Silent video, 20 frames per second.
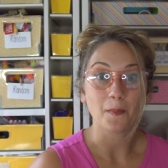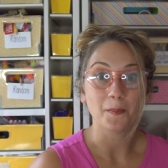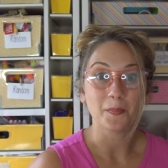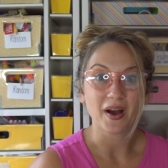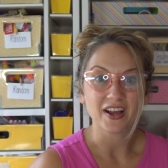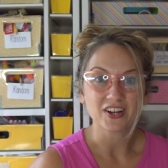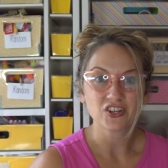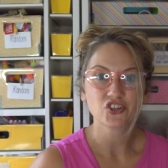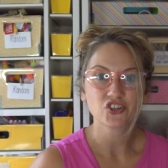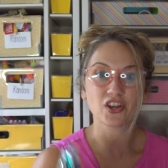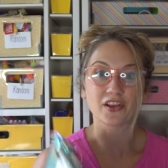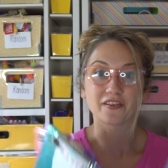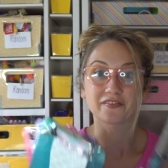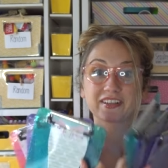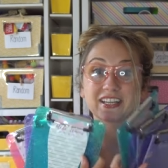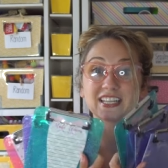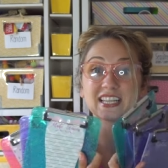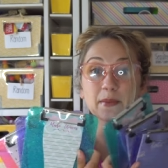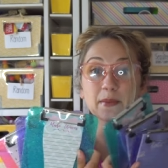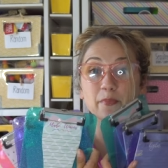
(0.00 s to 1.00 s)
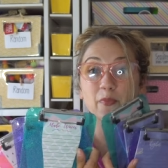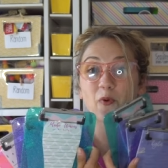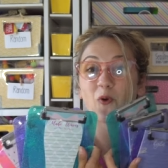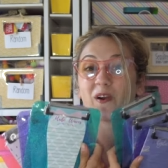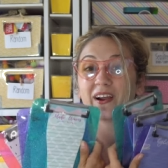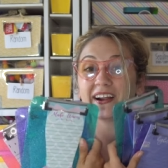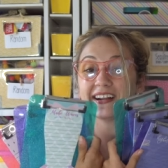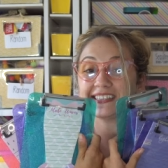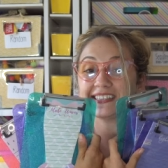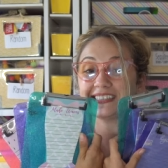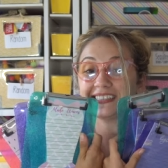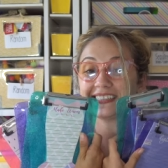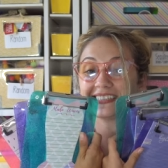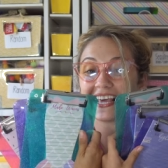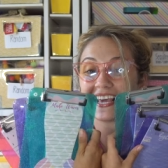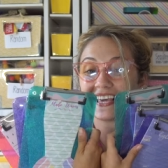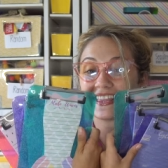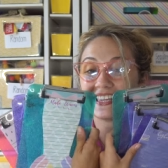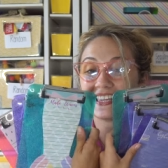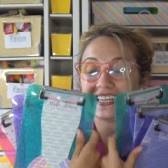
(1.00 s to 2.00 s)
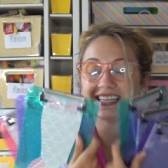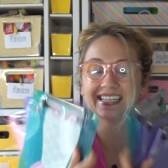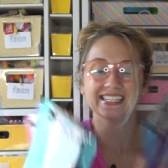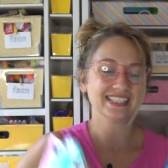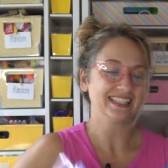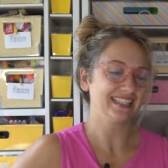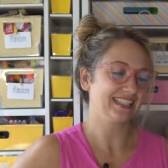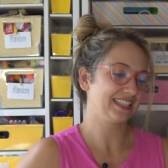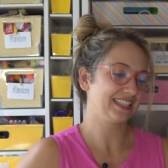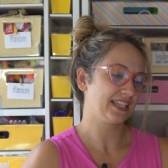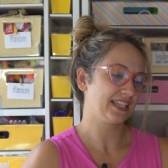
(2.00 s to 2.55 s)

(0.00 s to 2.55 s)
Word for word: a bunch of clipboards like these.